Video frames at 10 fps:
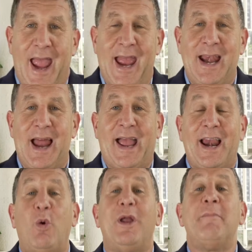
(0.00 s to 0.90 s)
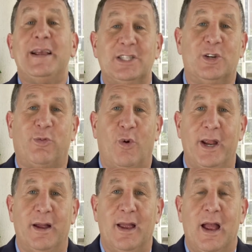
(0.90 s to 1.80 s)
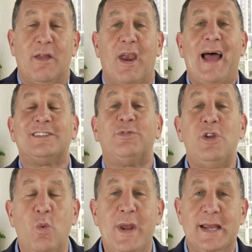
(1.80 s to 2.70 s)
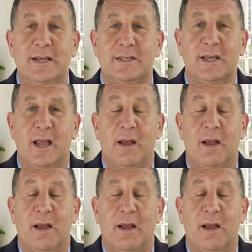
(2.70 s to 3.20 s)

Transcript: And I got a quick message for you. The last few weeks,